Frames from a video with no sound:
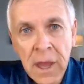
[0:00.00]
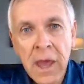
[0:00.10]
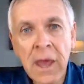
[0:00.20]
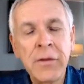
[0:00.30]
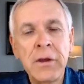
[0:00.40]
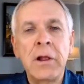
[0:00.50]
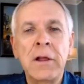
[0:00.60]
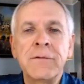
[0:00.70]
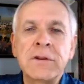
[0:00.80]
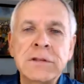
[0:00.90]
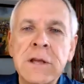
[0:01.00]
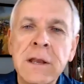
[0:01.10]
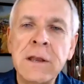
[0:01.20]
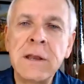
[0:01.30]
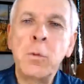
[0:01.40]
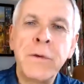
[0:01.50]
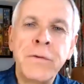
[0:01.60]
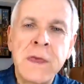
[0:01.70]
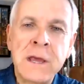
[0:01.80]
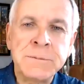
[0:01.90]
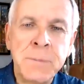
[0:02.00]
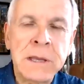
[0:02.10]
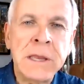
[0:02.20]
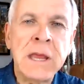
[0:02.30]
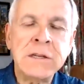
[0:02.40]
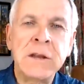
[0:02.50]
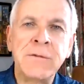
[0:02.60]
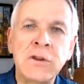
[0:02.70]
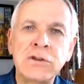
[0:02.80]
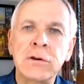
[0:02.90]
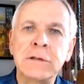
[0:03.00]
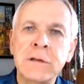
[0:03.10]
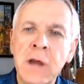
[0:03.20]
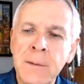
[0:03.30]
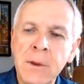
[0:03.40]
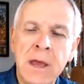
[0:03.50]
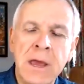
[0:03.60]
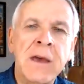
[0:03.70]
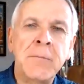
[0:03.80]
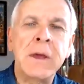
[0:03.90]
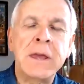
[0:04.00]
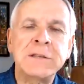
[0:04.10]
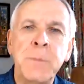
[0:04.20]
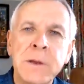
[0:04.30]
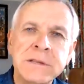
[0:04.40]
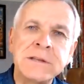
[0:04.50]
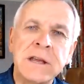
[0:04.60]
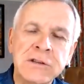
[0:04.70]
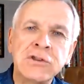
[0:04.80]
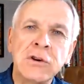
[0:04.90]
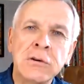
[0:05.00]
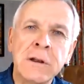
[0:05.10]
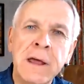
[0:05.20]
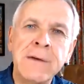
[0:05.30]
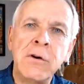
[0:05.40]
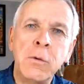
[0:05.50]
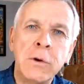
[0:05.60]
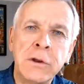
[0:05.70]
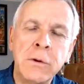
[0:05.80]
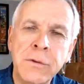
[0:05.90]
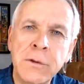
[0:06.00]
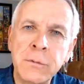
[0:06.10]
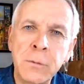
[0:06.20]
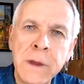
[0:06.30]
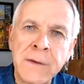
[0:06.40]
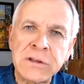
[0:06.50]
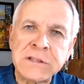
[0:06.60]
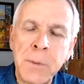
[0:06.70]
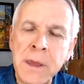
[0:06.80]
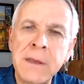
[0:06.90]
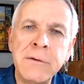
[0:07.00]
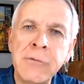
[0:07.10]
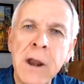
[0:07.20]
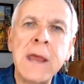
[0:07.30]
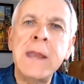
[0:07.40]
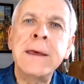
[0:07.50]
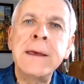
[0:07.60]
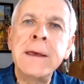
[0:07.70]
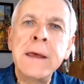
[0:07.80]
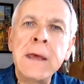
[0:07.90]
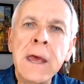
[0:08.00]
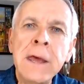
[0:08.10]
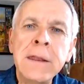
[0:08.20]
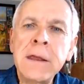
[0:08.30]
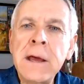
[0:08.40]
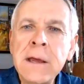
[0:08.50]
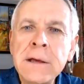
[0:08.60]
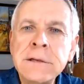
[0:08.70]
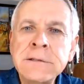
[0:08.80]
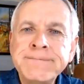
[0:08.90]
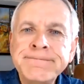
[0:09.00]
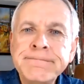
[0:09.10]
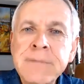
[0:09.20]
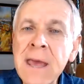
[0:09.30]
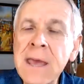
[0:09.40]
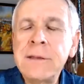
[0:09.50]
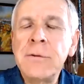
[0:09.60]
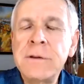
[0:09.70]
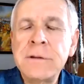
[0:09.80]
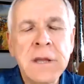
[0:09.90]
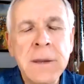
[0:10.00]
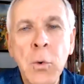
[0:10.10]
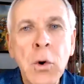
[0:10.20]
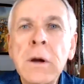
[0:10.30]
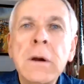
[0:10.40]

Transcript: And then all of a sudden with the expectation of the tranche coming, I have my expenses at a certain level. We're doing this. We have a spend rate. And the guy goes, I ain't doing this anymore.